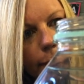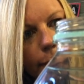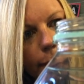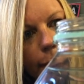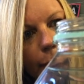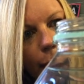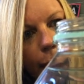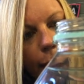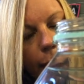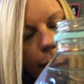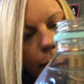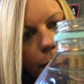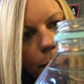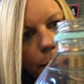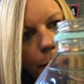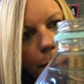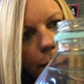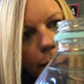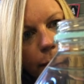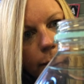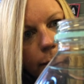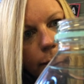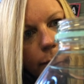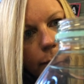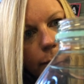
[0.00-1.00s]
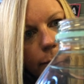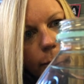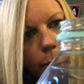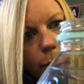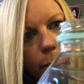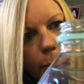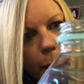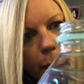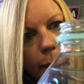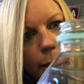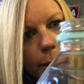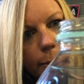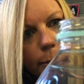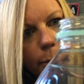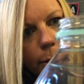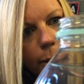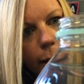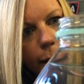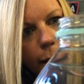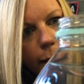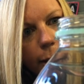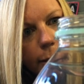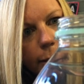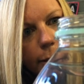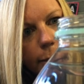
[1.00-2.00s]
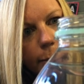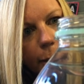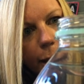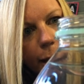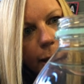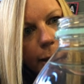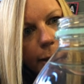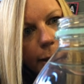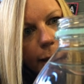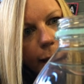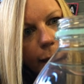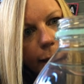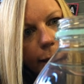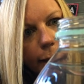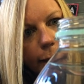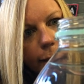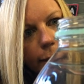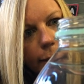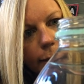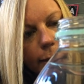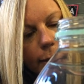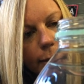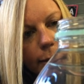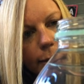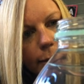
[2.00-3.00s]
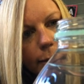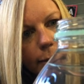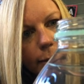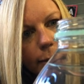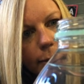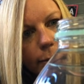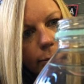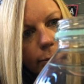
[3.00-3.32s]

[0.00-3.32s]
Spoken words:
I have been remezmerized by science.